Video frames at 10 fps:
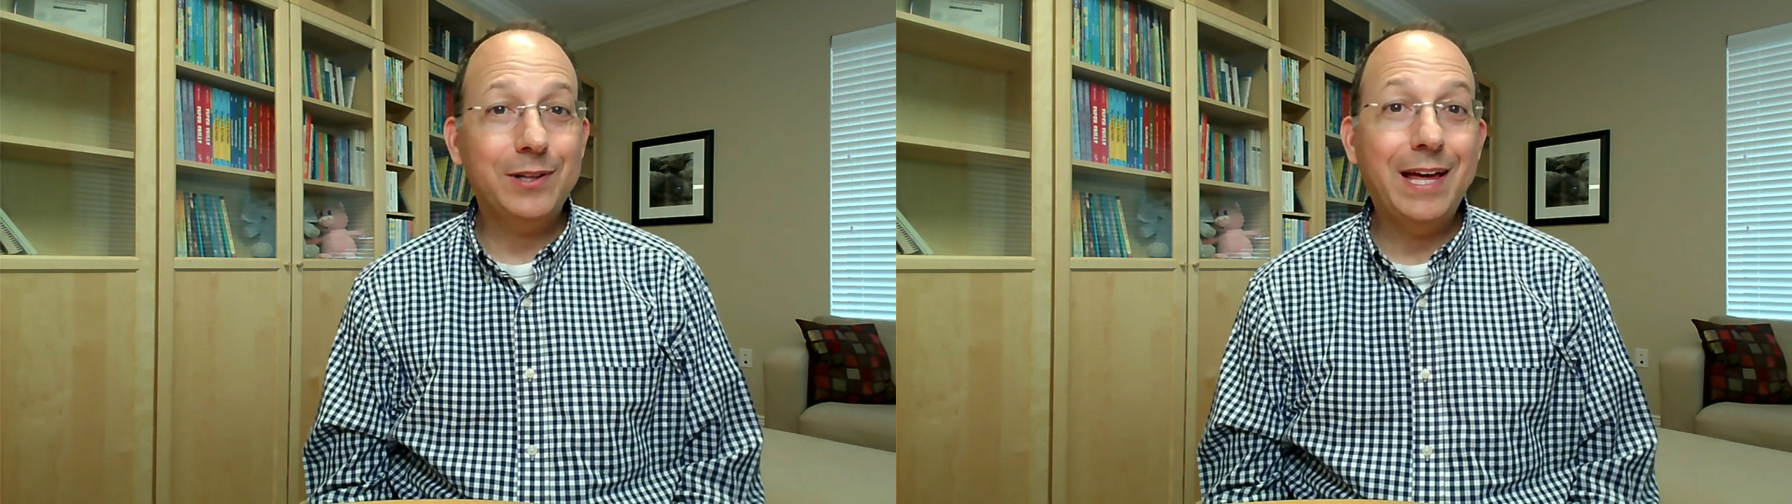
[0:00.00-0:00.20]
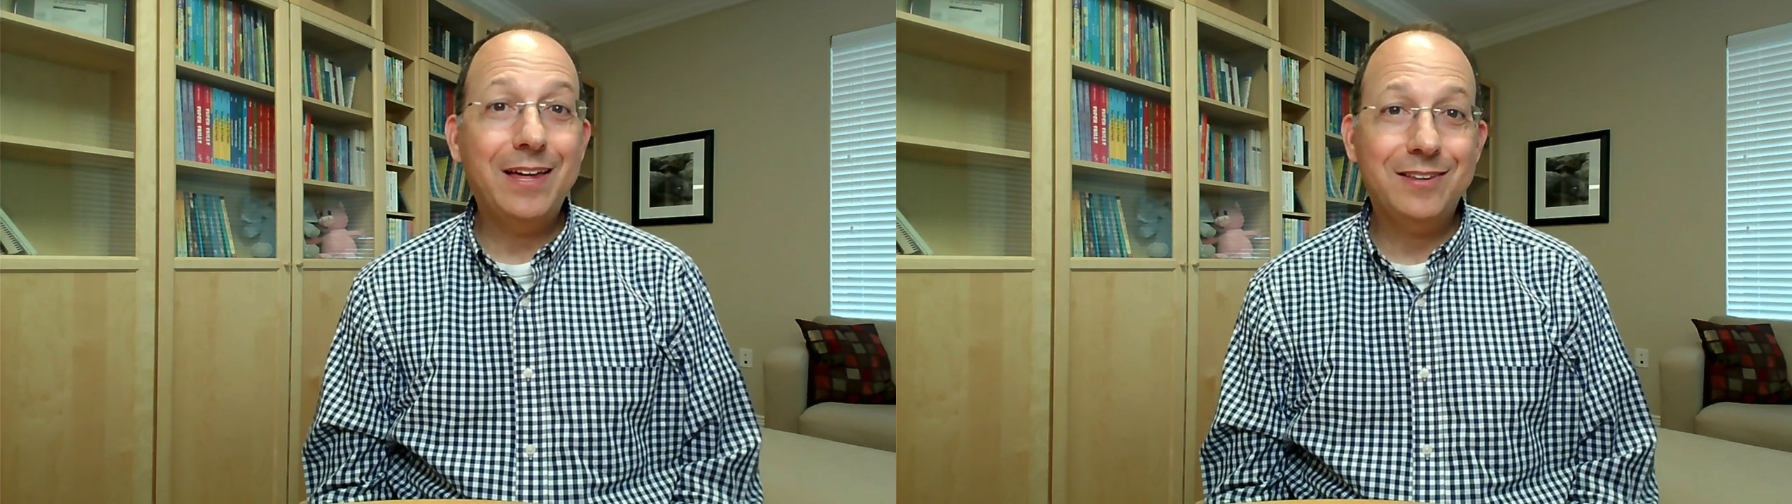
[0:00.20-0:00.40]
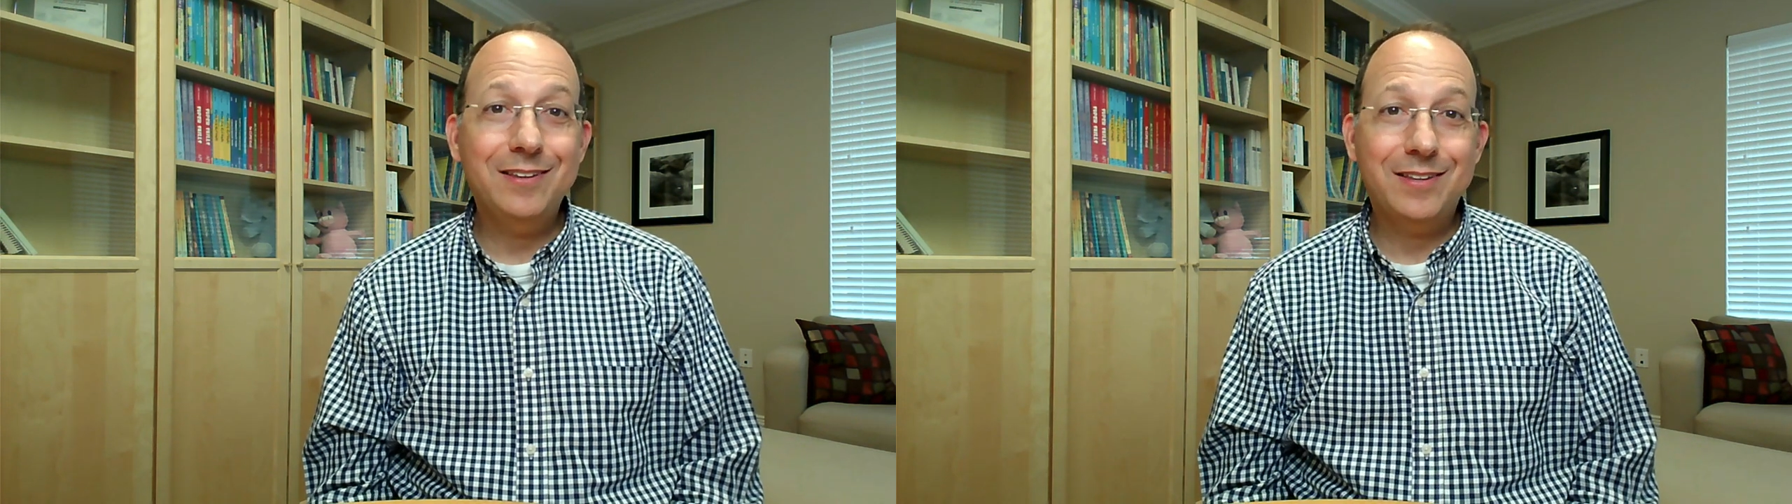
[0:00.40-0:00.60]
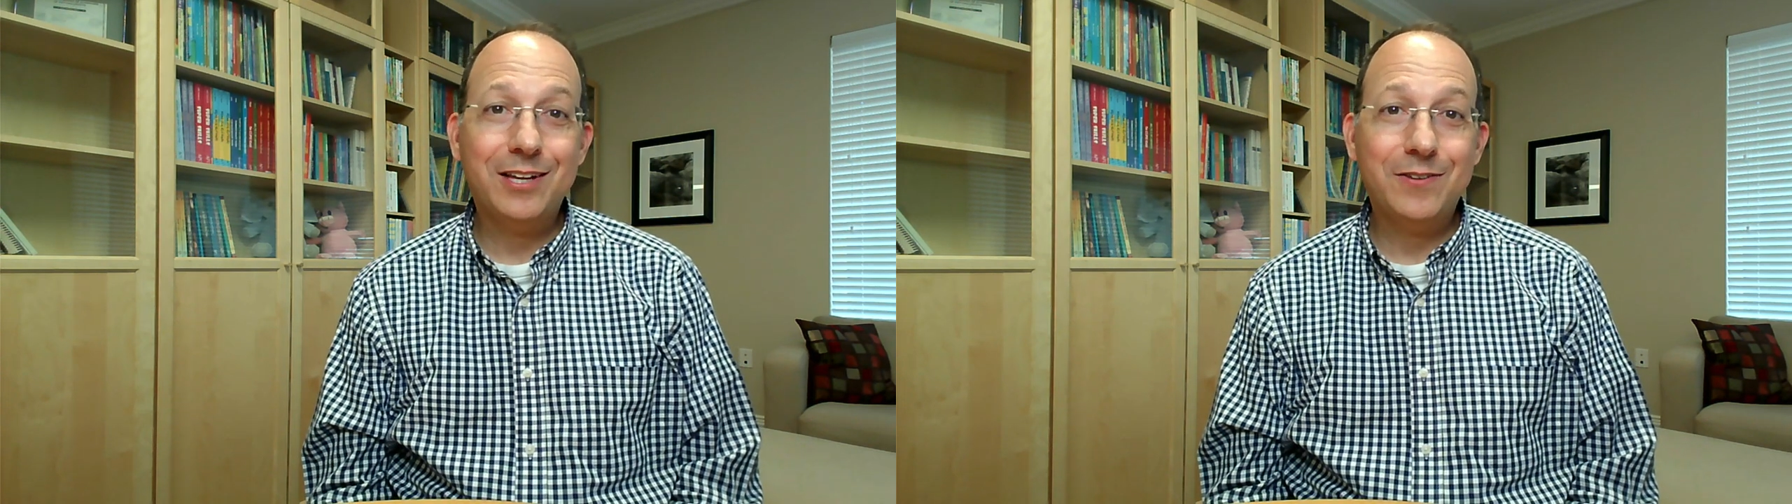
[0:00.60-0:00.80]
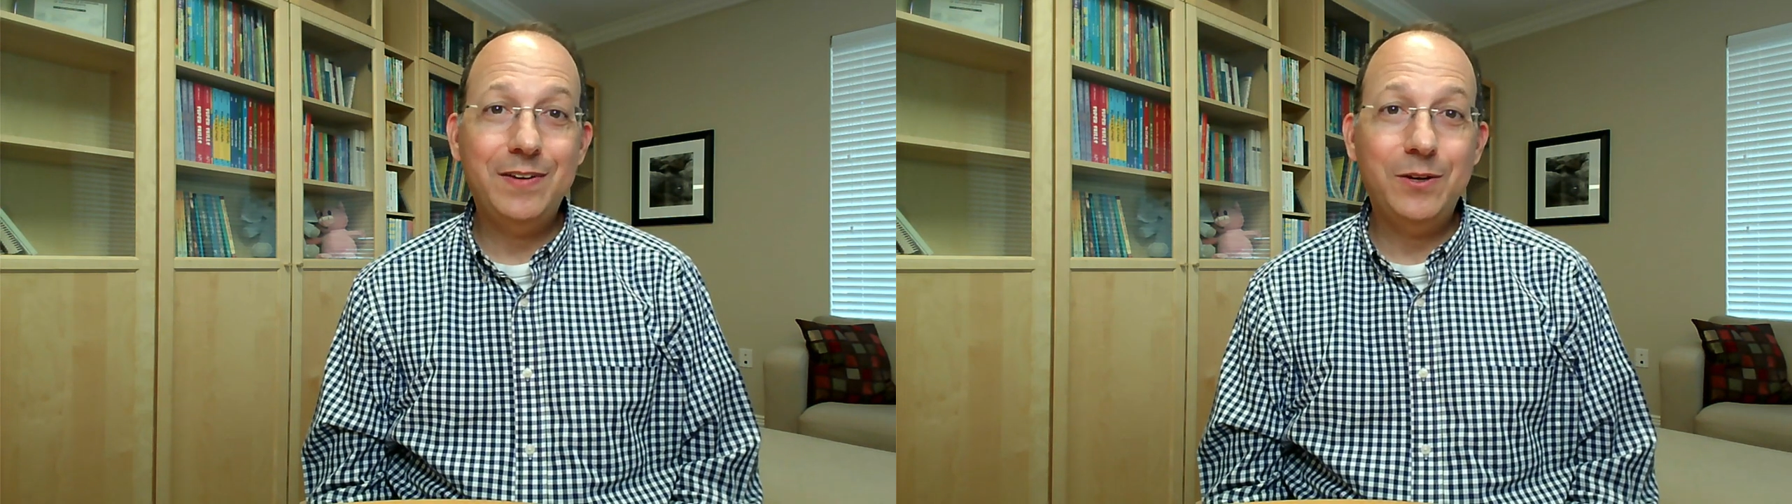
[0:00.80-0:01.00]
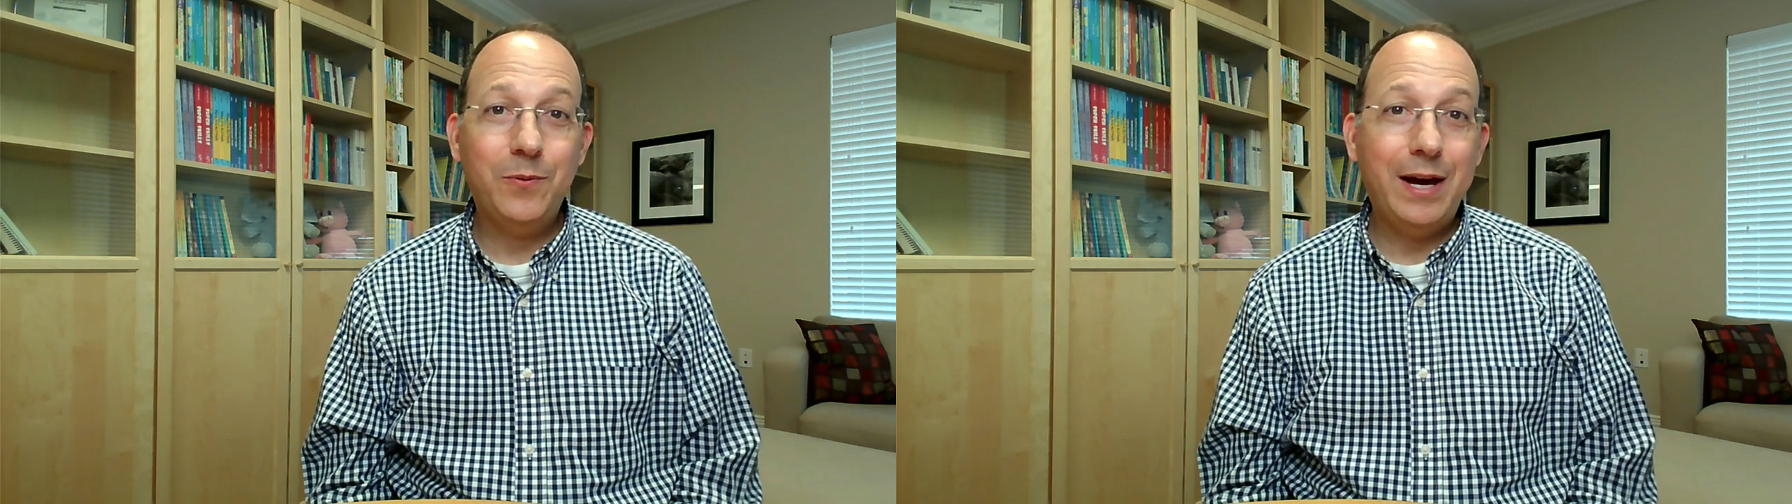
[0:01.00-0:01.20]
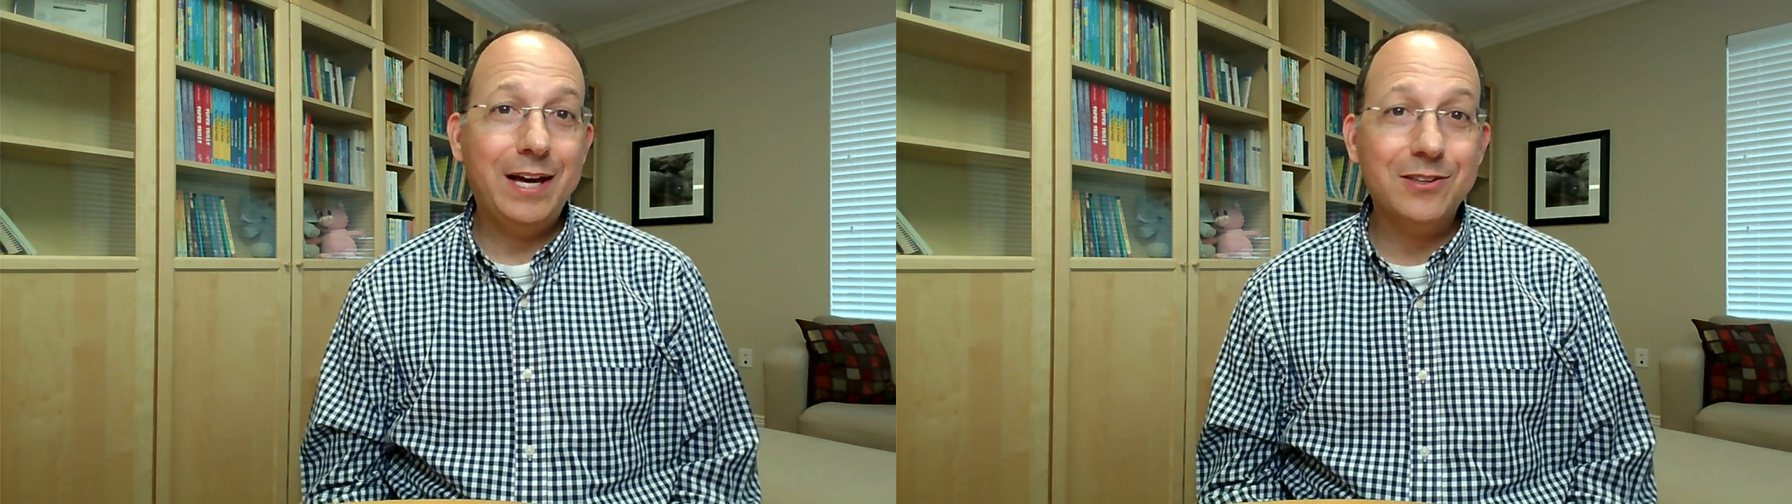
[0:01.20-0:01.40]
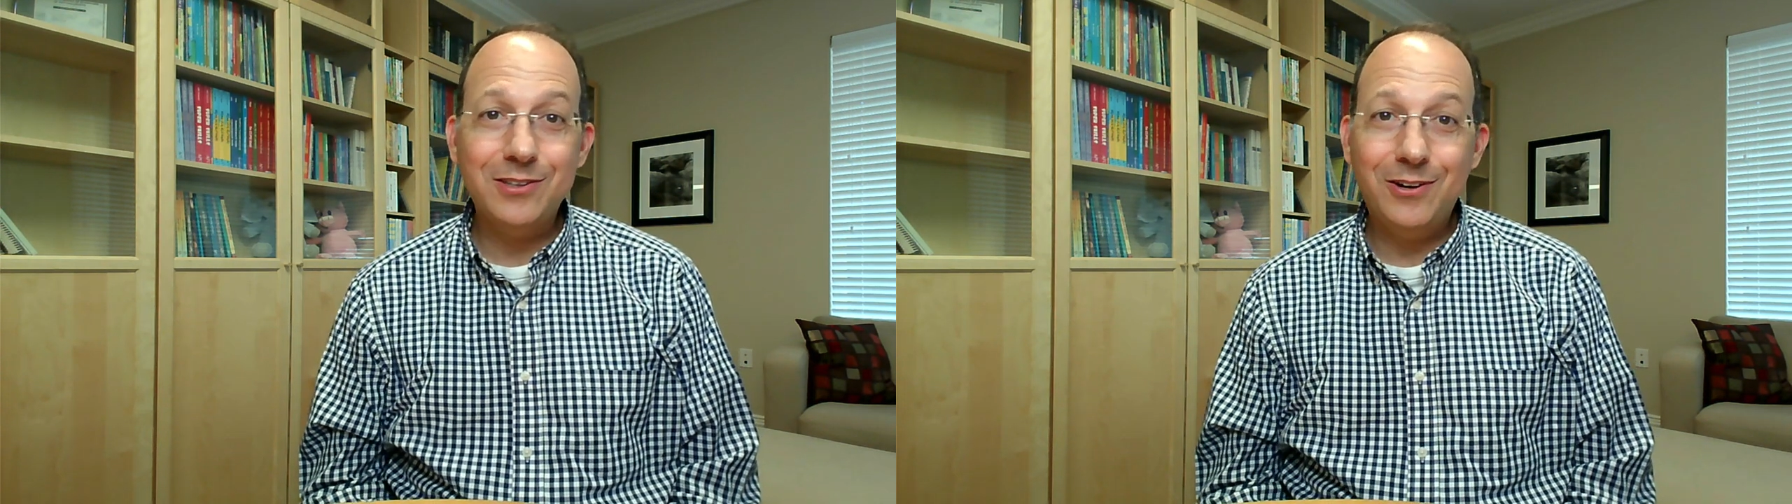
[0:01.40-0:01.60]
less than six feet away,
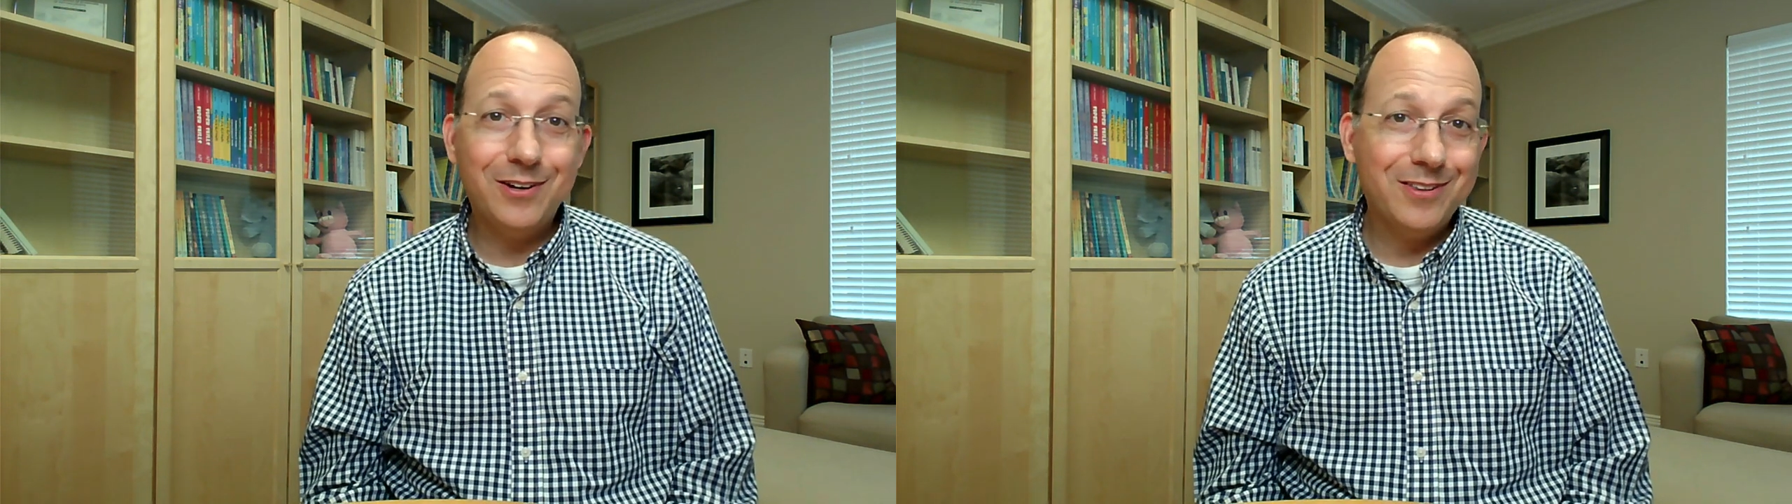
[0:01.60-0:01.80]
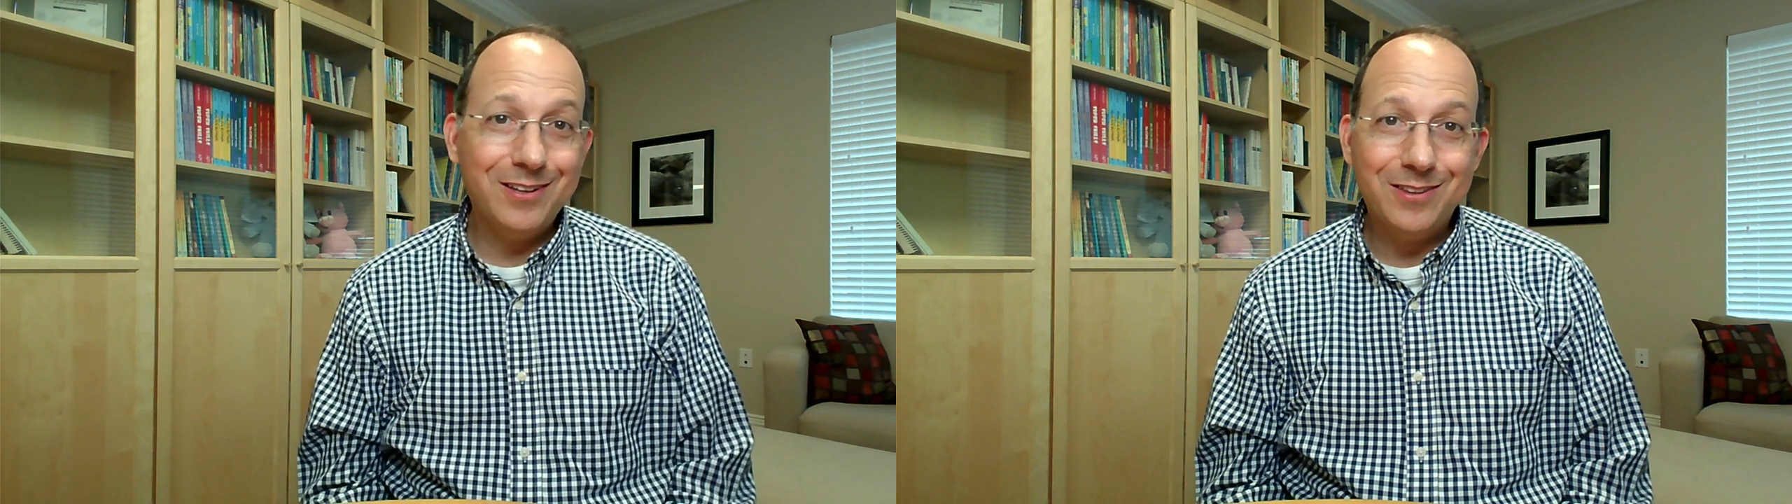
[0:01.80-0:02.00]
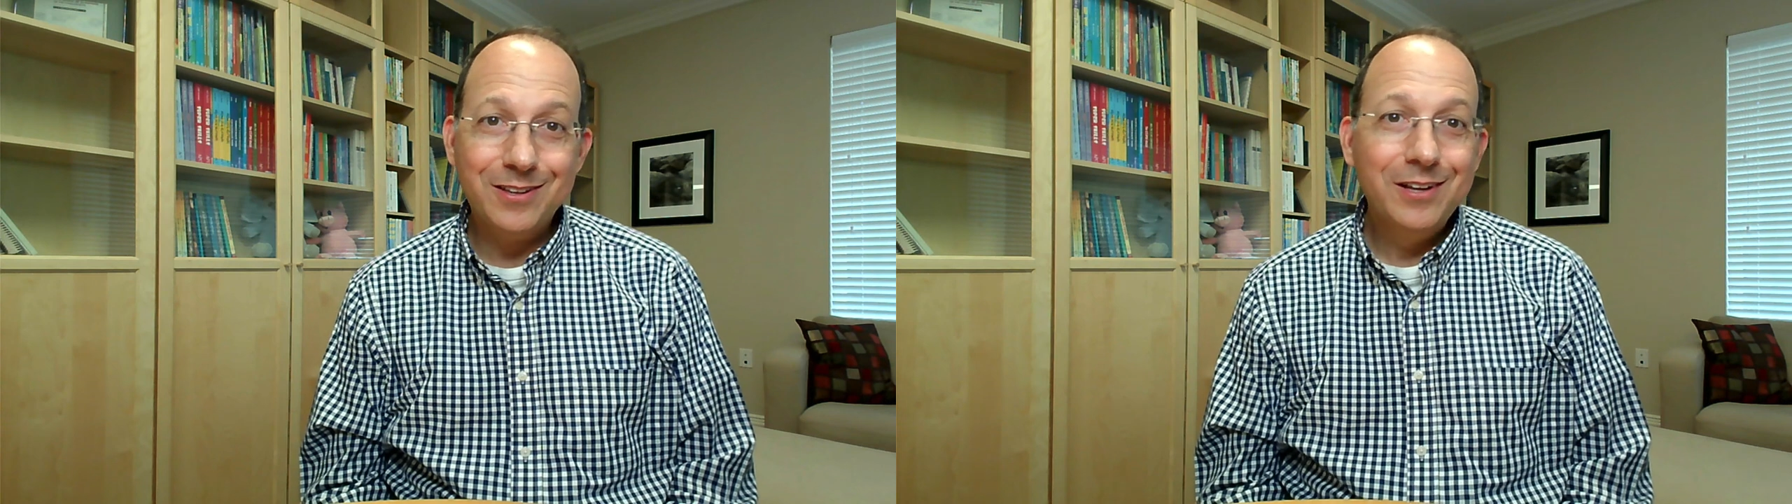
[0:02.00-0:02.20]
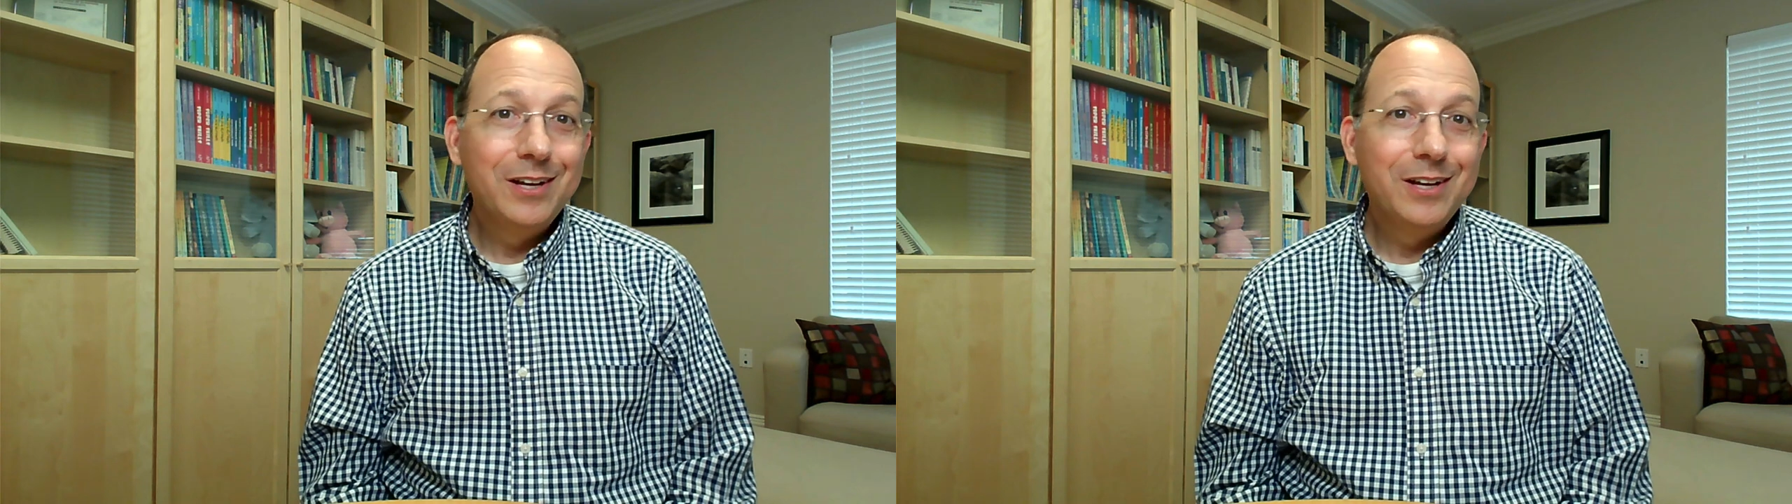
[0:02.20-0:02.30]
as long as it's